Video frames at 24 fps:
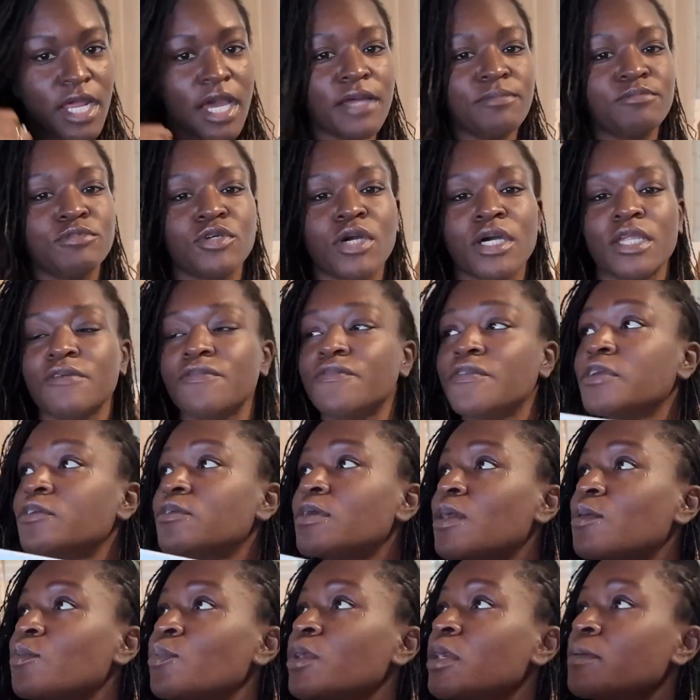I'm trying to figure
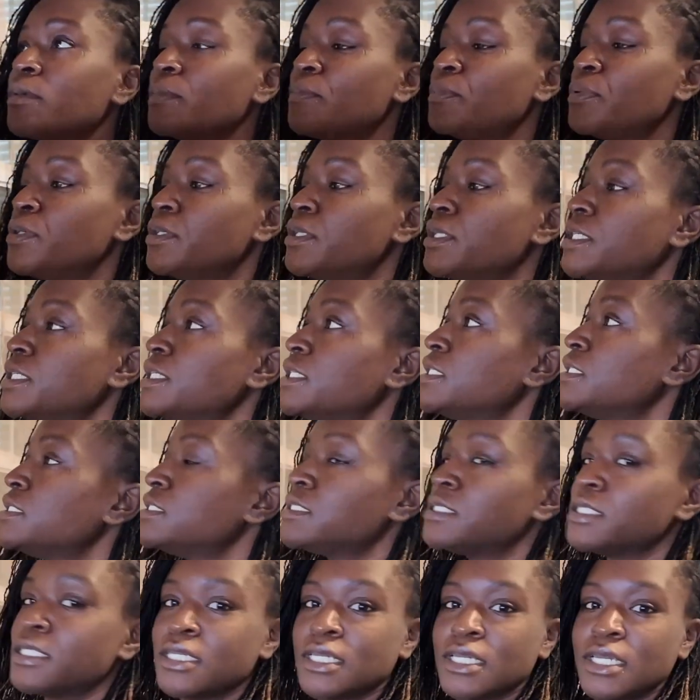out where I'm going to put
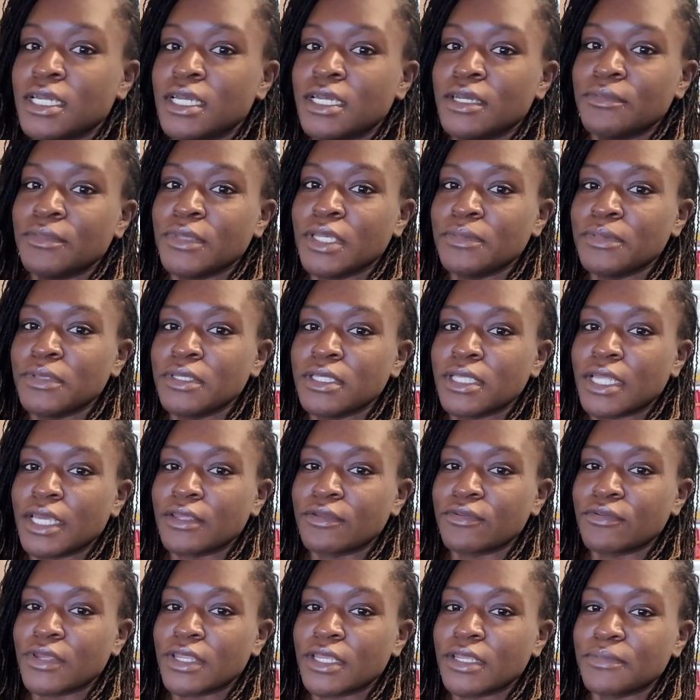it. Maybe
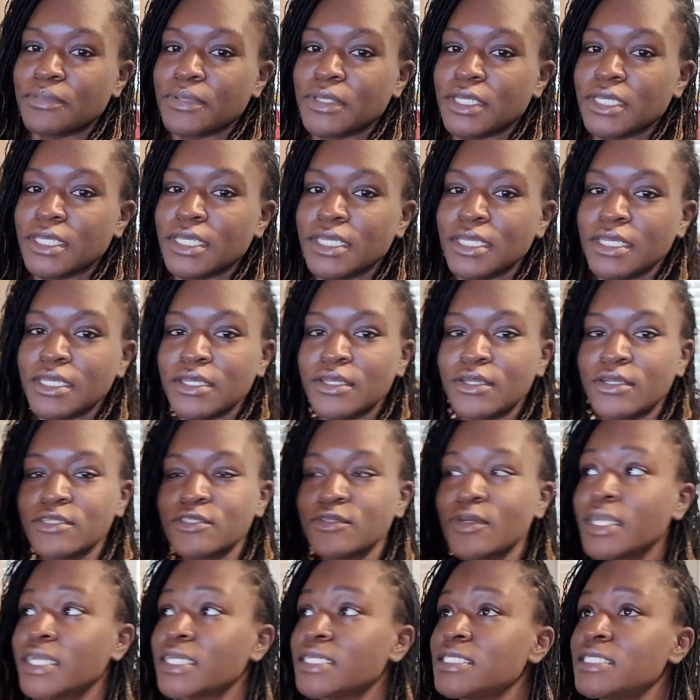like right up here
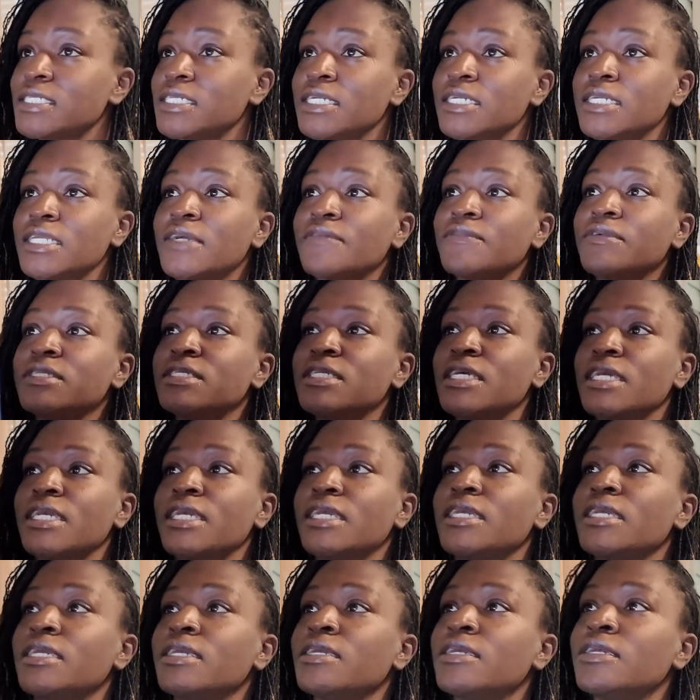so I can see it every
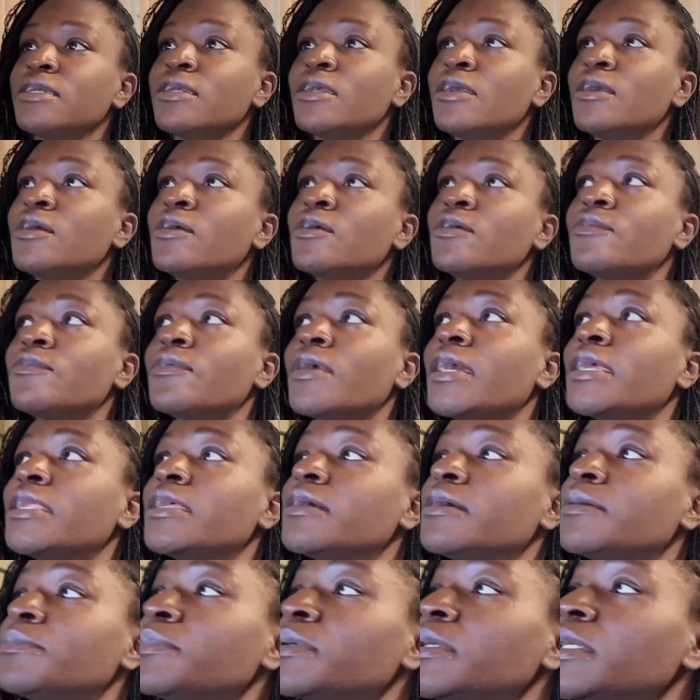day. Right
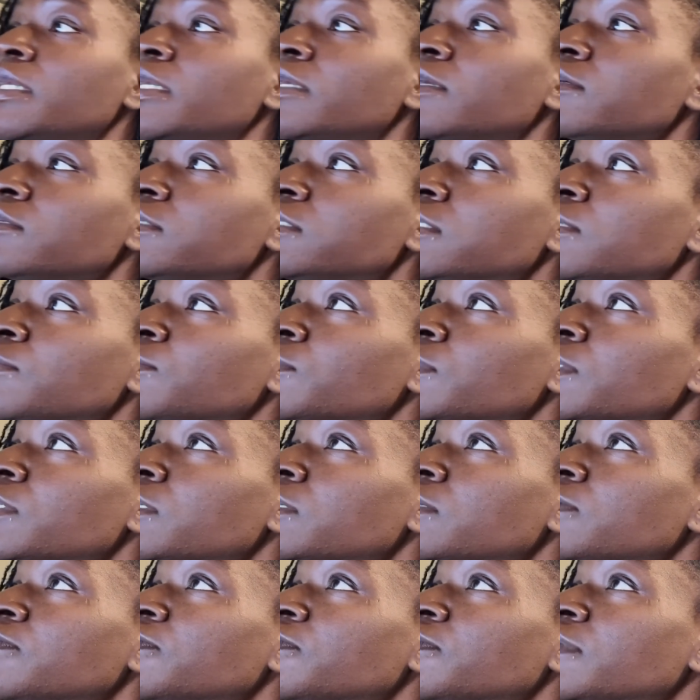up here
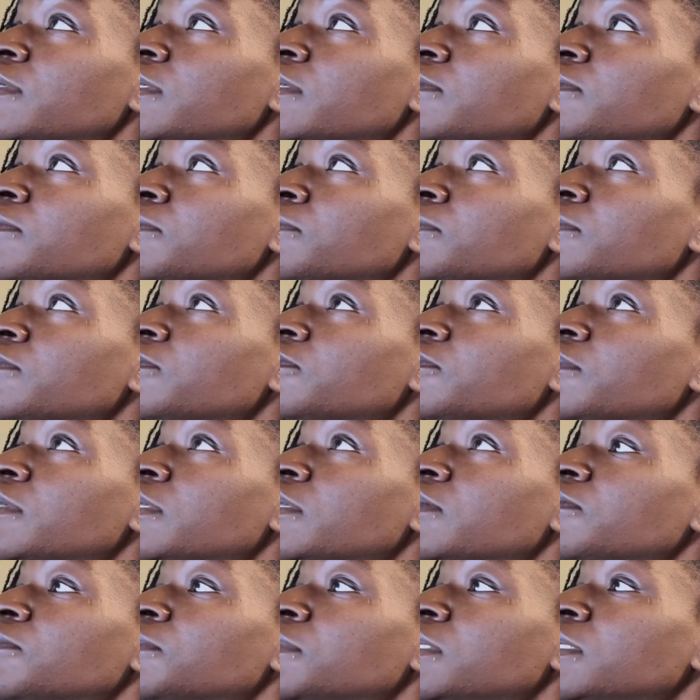somewhere in front
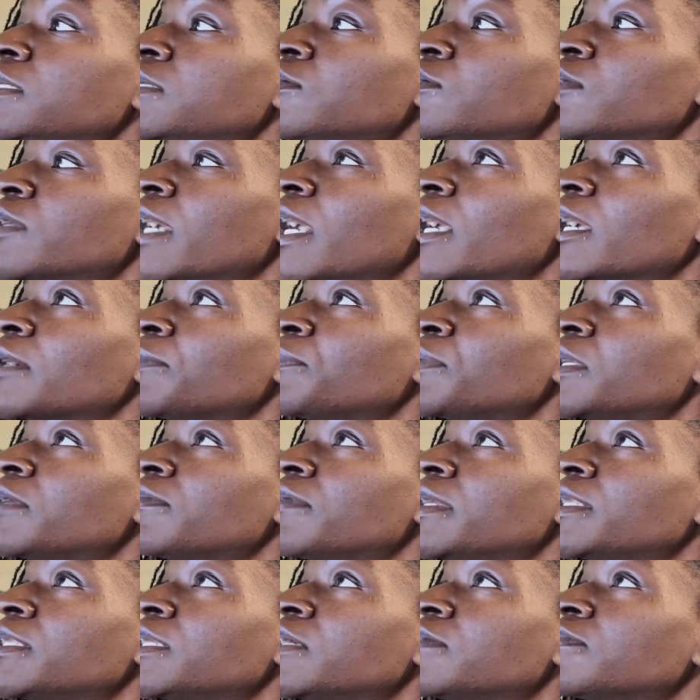of me. Okay, I can put it
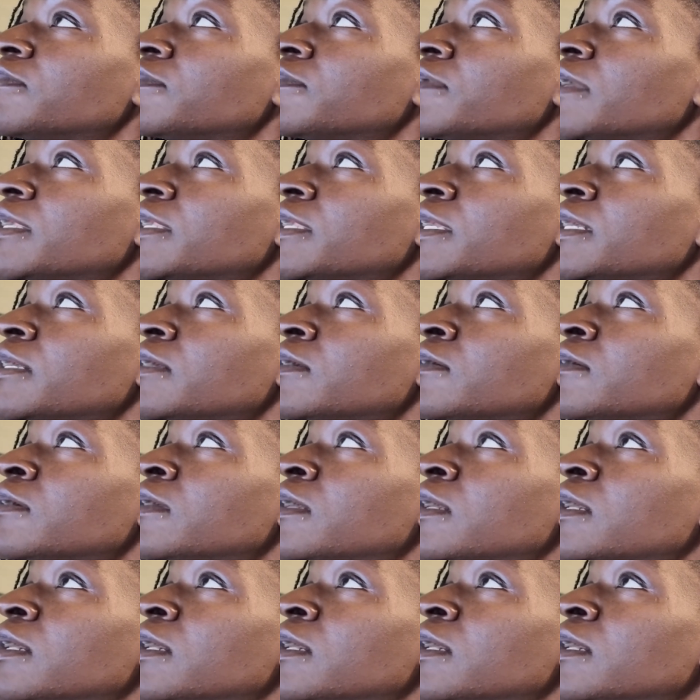right there for right now.